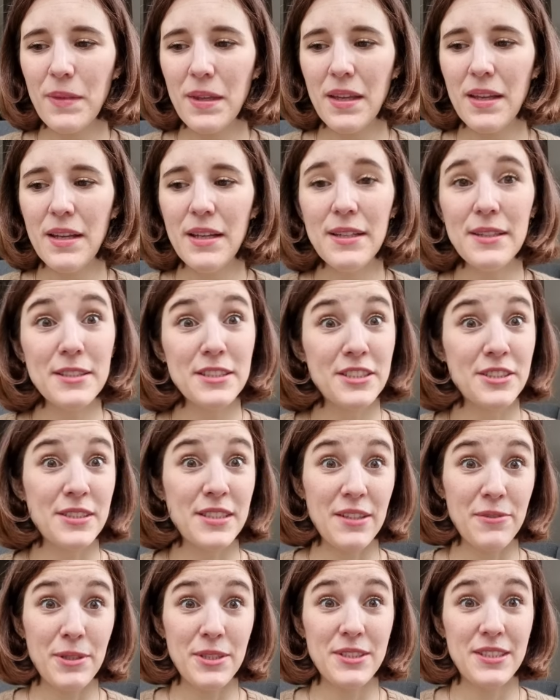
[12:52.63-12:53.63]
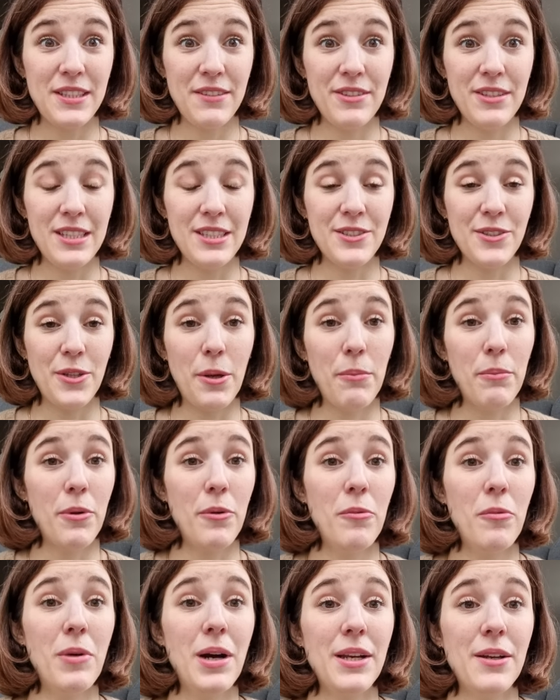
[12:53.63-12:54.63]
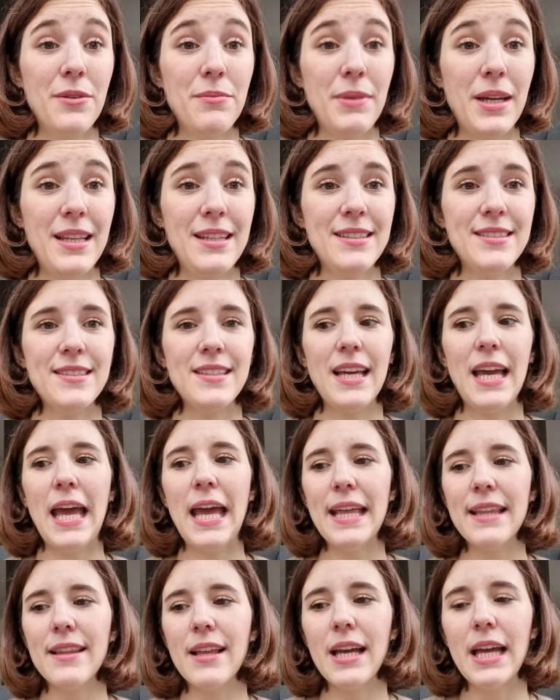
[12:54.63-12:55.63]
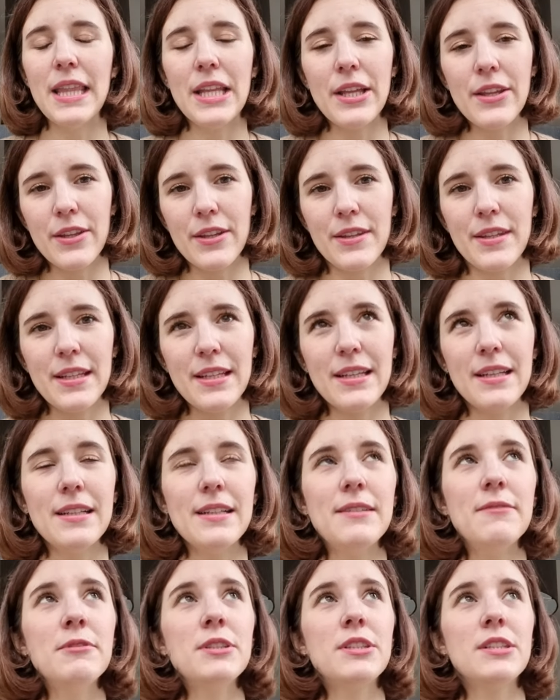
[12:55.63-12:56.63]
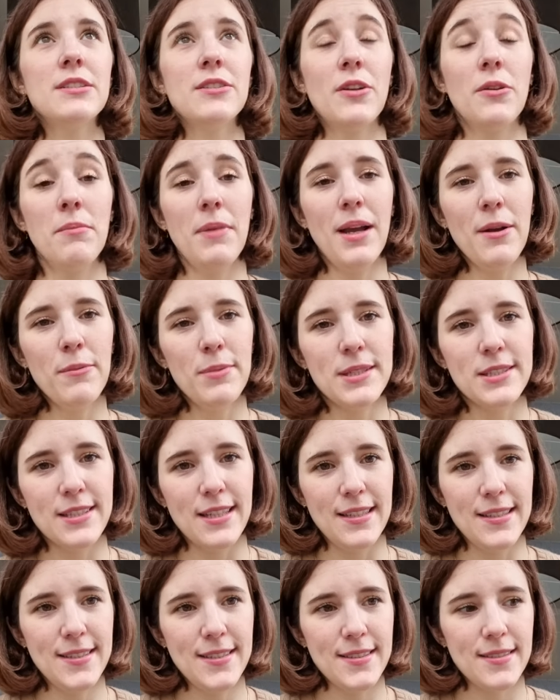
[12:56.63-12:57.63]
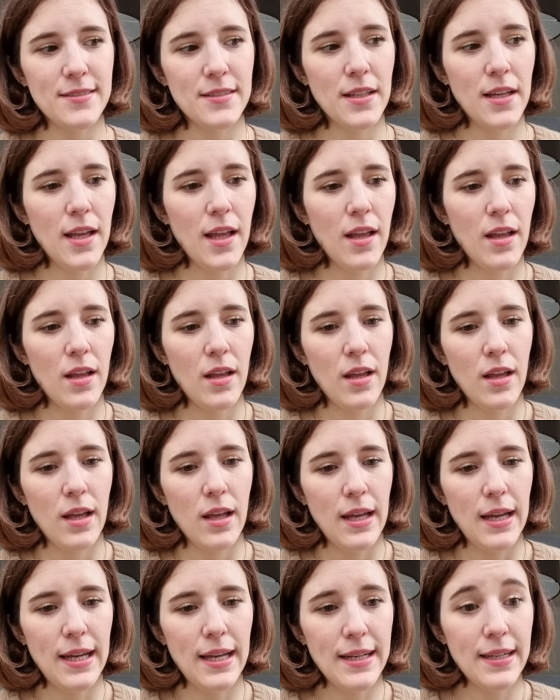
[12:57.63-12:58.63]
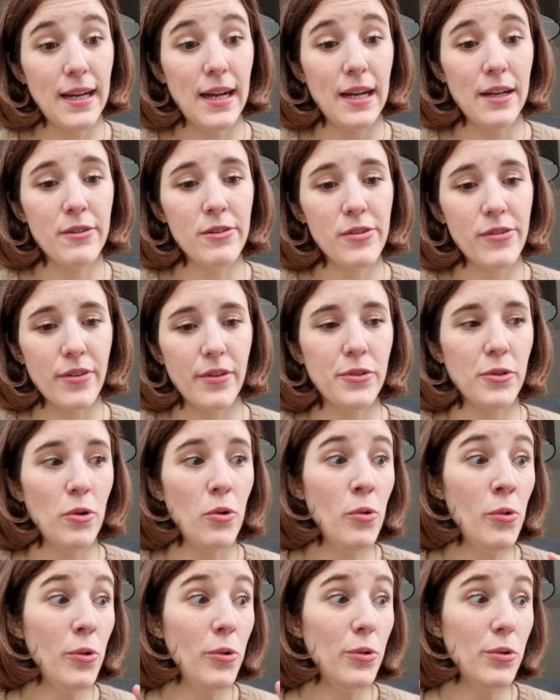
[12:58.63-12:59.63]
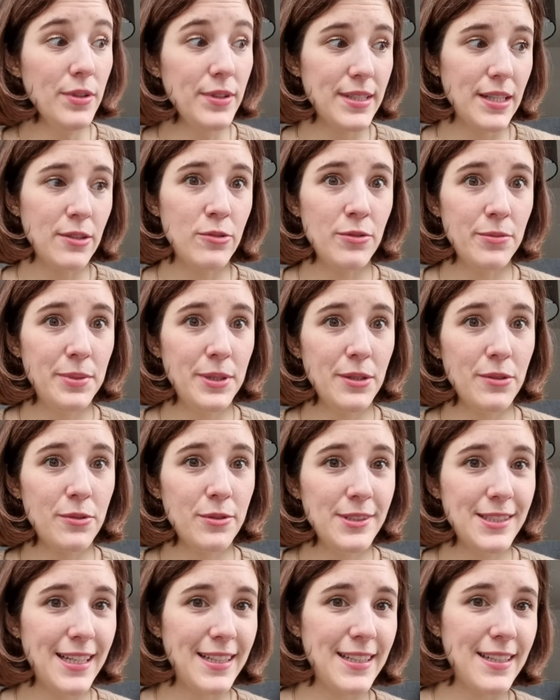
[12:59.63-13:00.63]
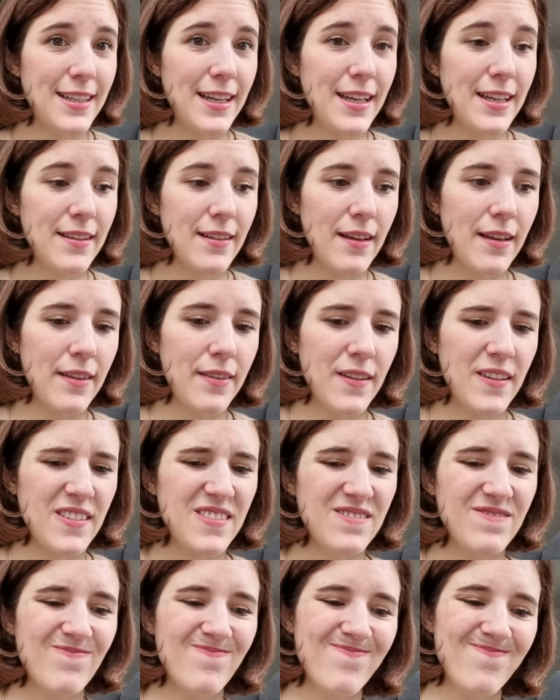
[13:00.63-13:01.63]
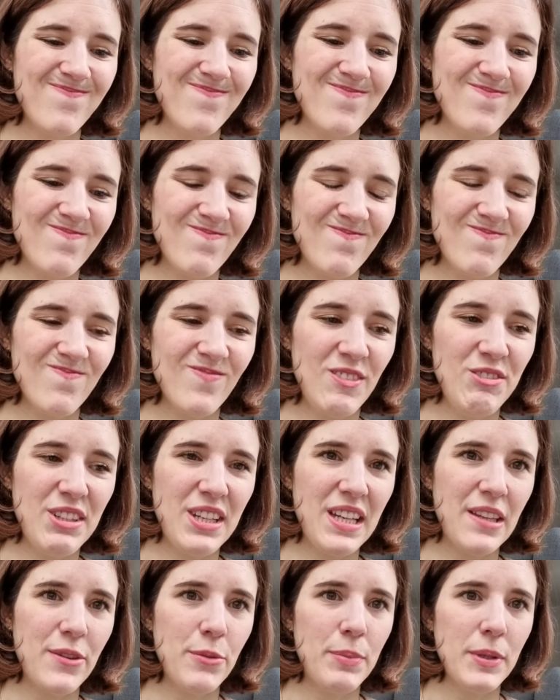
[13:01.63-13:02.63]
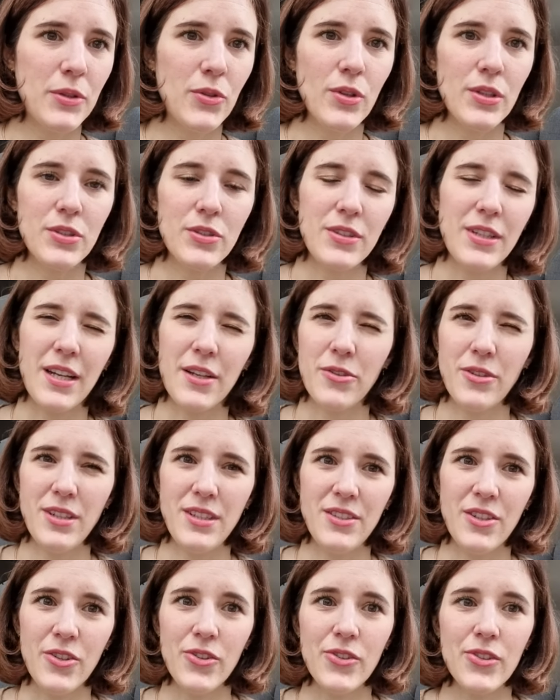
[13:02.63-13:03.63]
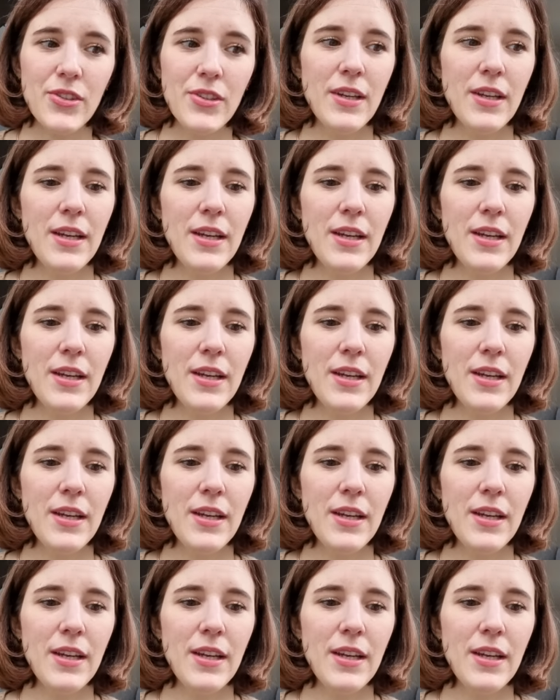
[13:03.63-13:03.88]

So that was definitely the number one on my list. And another thing which is on my wish list, and I thought, oh, that could be a good candidate, and then looking at the picture, I thought, actually not.